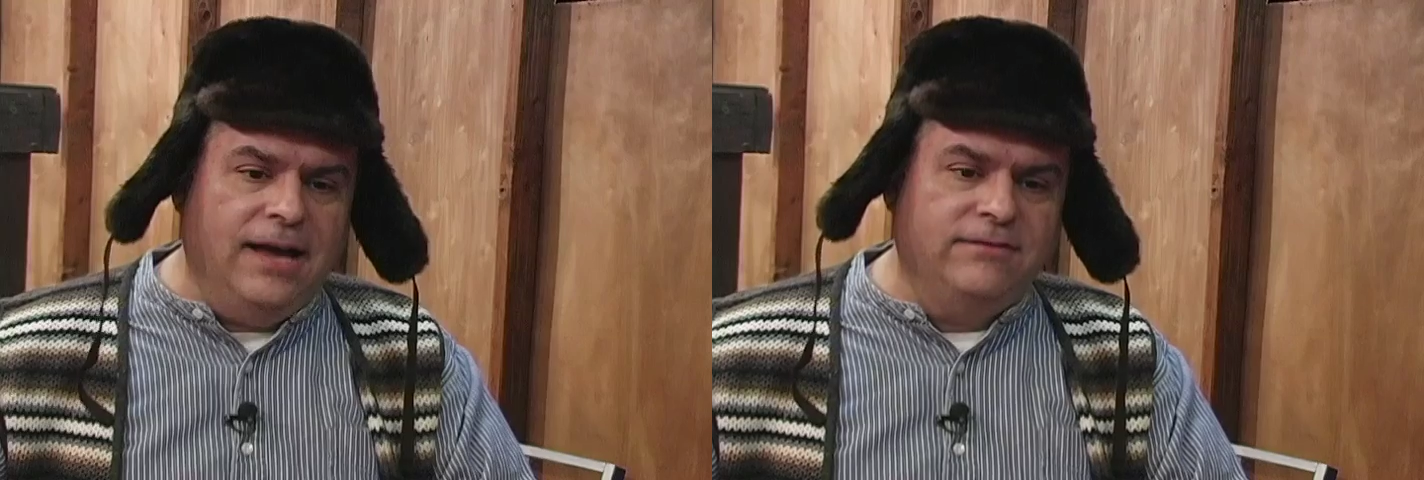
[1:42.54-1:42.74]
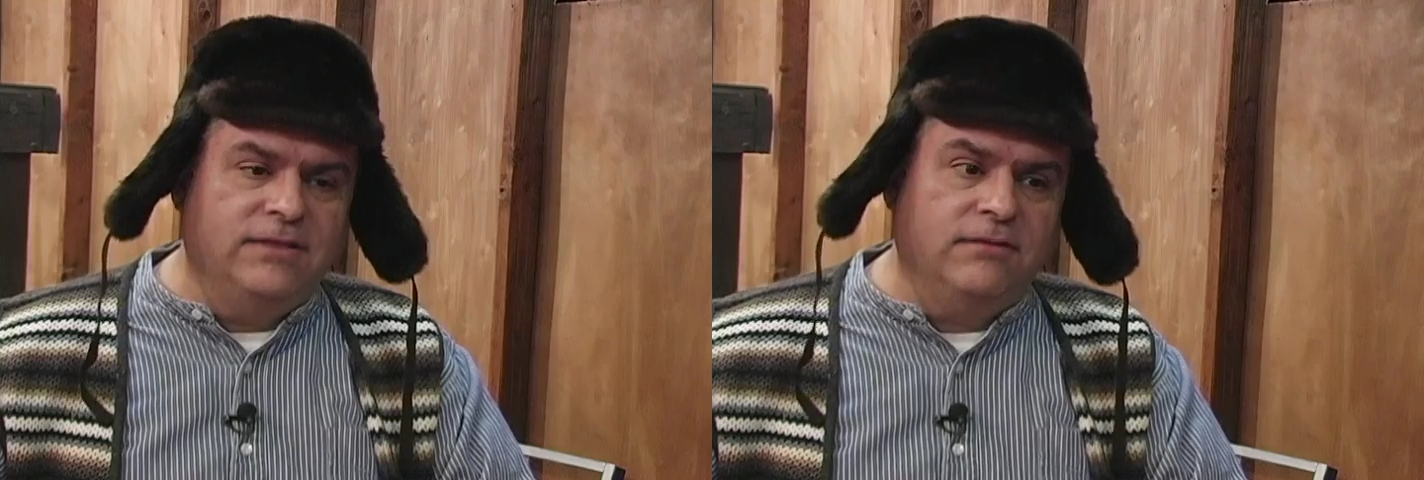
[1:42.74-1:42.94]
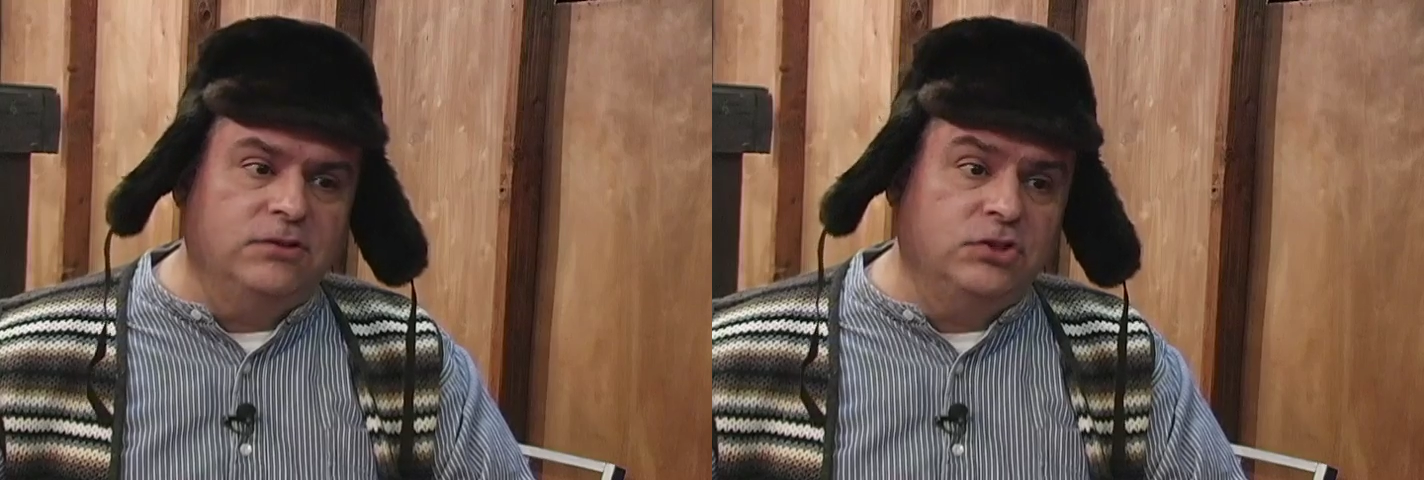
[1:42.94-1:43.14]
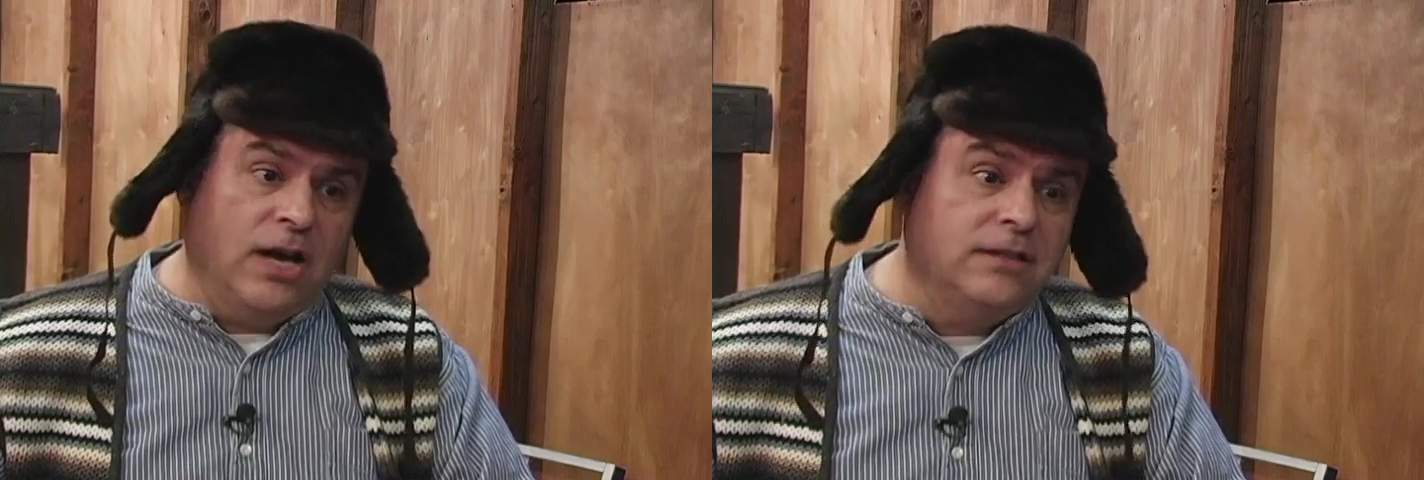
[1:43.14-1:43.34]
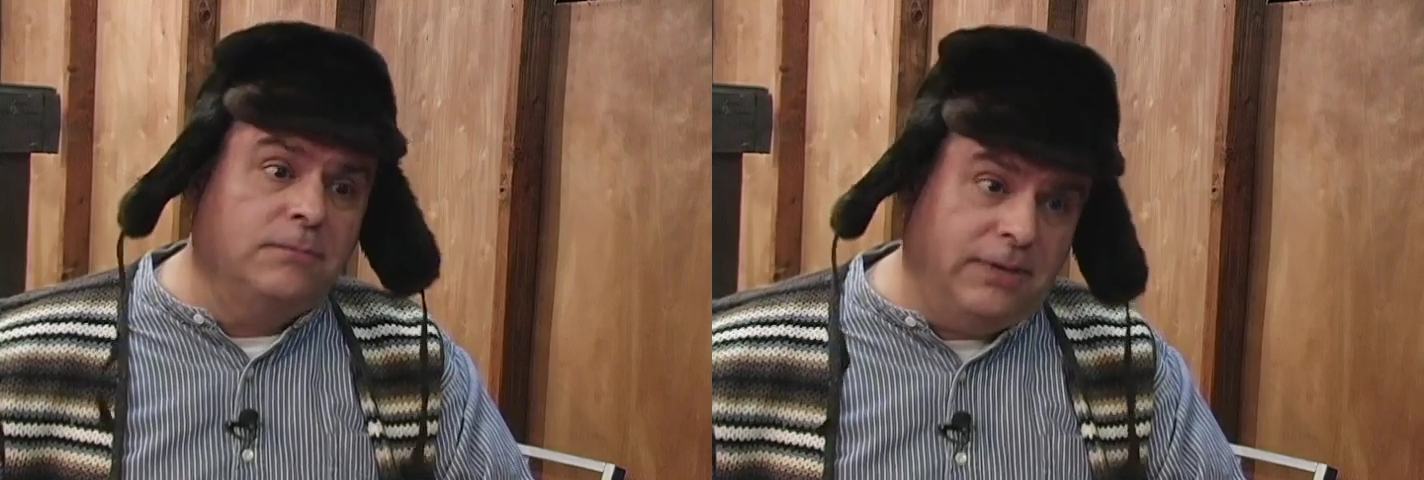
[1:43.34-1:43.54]
I never
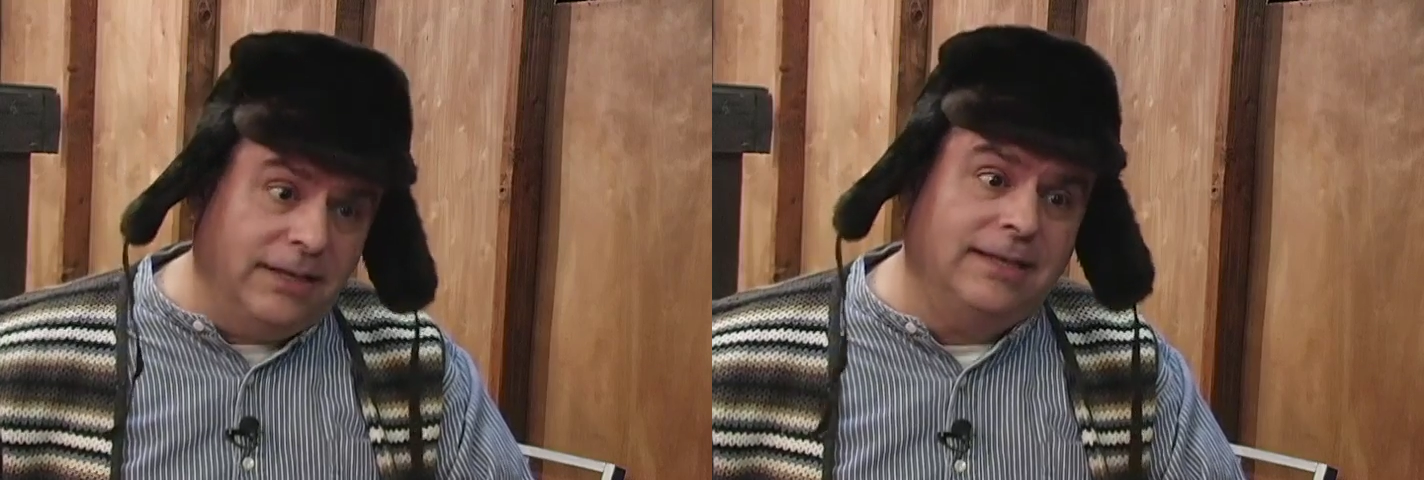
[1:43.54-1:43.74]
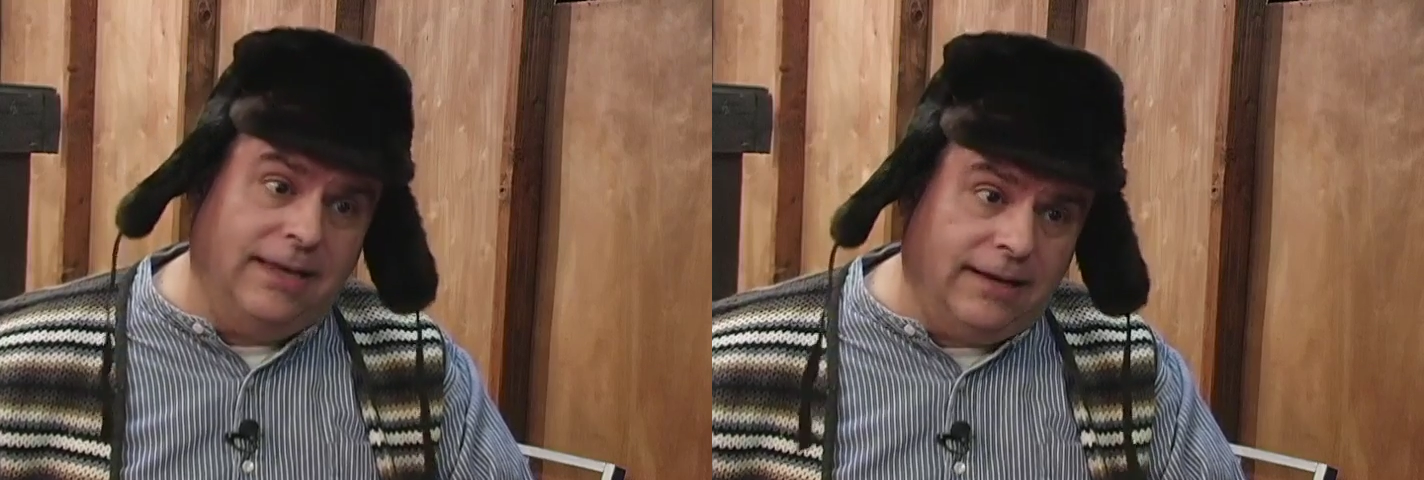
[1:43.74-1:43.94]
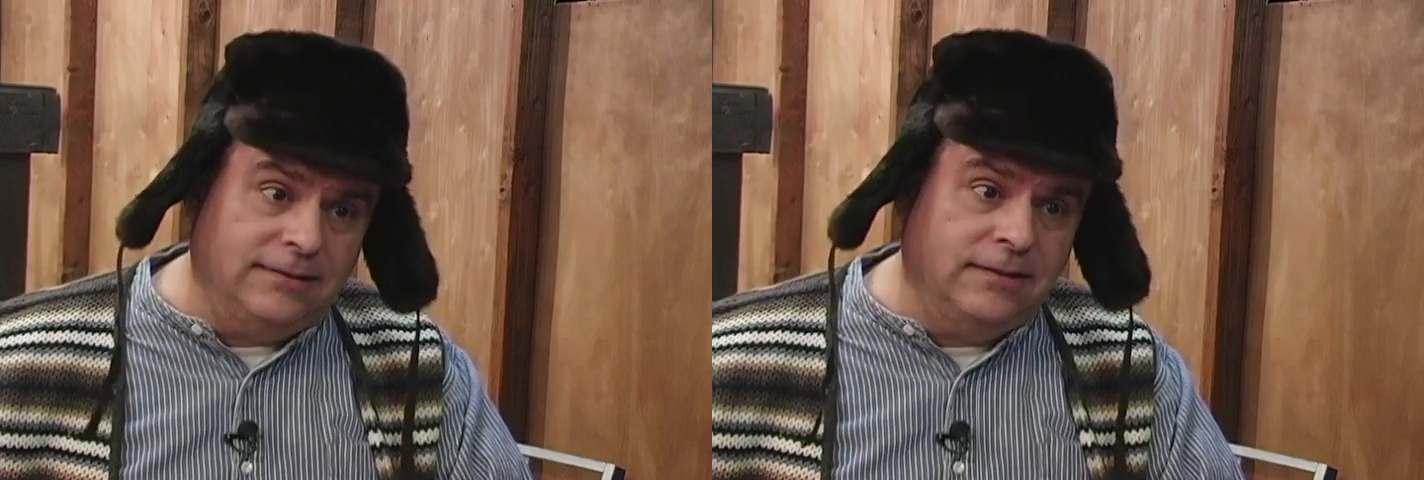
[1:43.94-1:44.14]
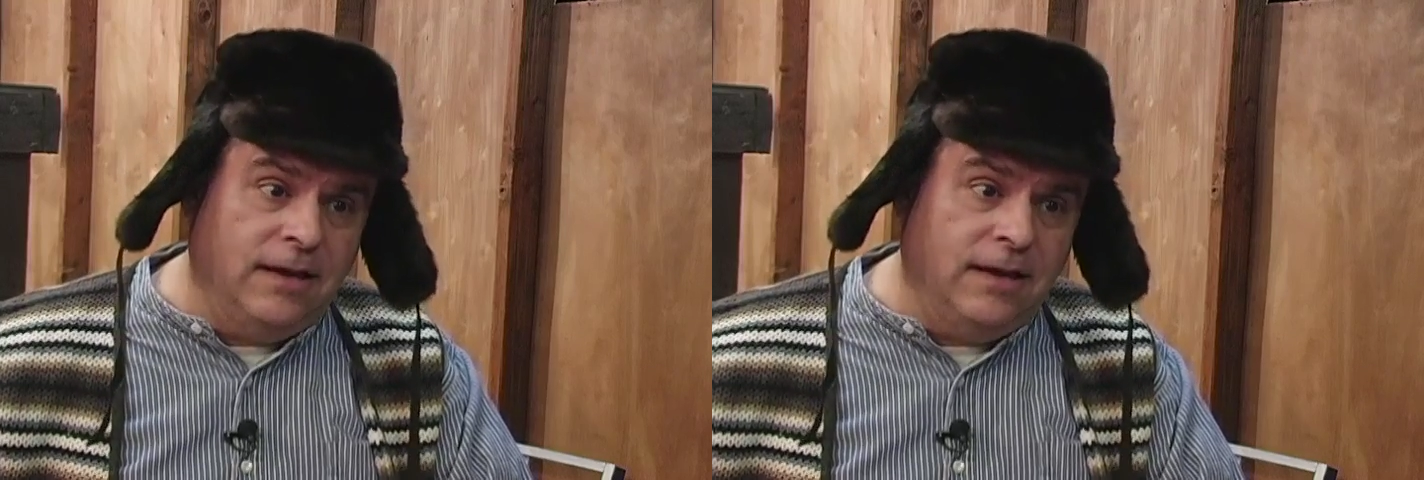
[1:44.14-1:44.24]
shot a buck yet.